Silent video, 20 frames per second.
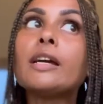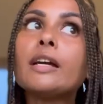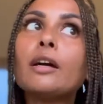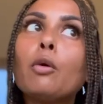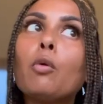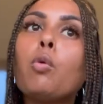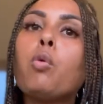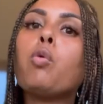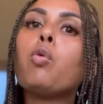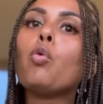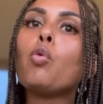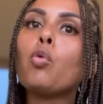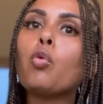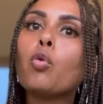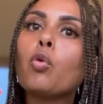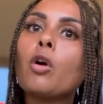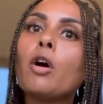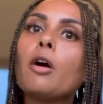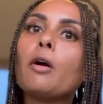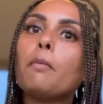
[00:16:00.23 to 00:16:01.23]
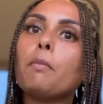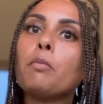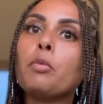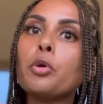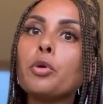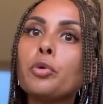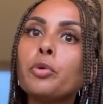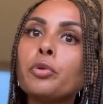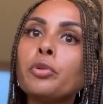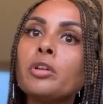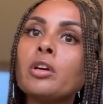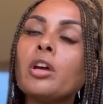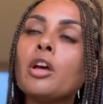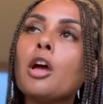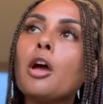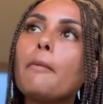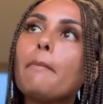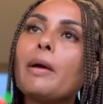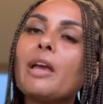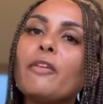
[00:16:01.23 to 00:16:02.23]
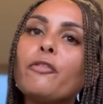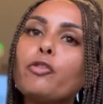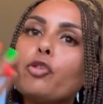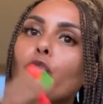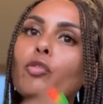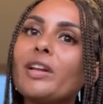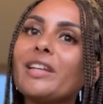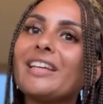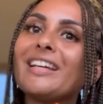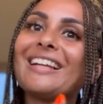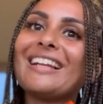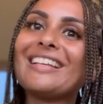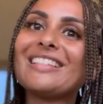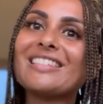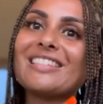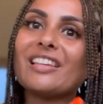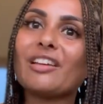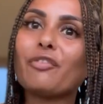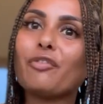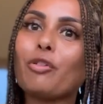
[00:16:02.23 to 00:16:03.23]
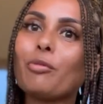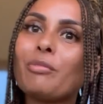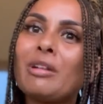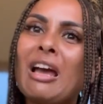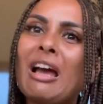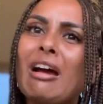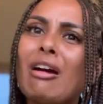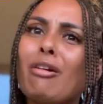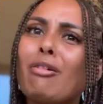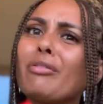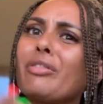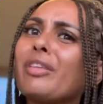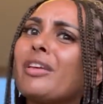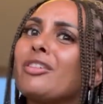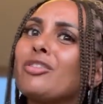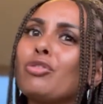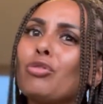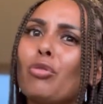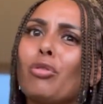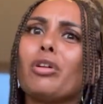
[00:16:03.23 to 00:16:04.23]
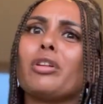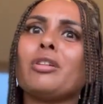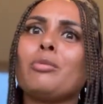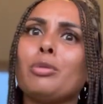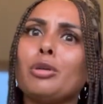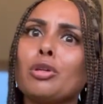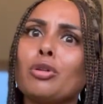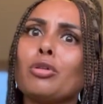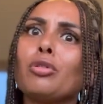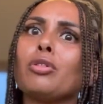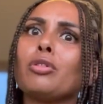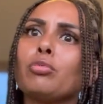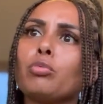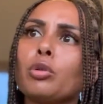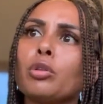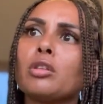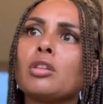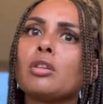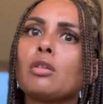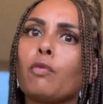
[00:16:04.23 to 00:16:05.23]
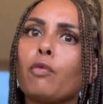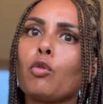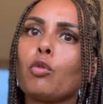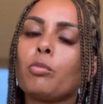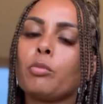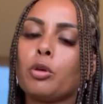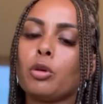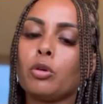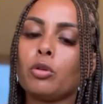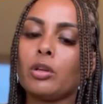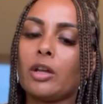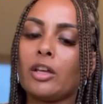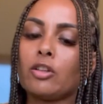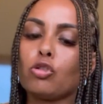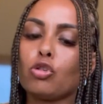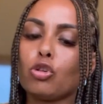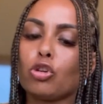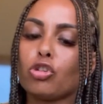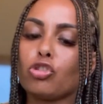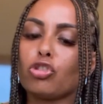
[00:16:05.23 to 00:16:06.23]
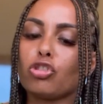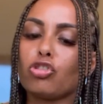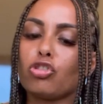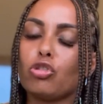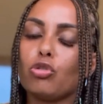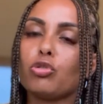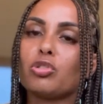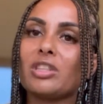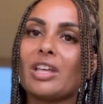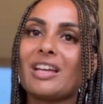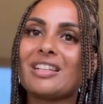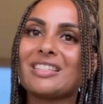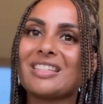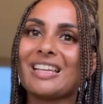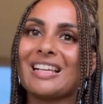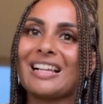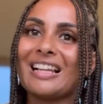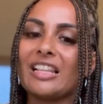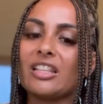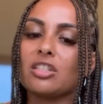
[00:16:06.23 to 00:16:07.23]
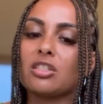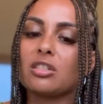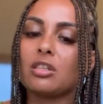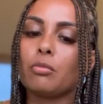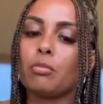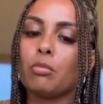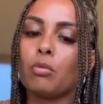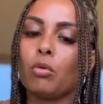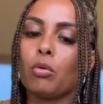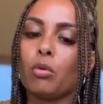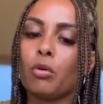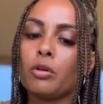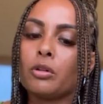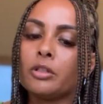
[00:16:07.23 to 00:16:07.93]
a moon. But if you're already cleansing from now, then you're going to be good with this full moon, and you can just use that to cleanse some more.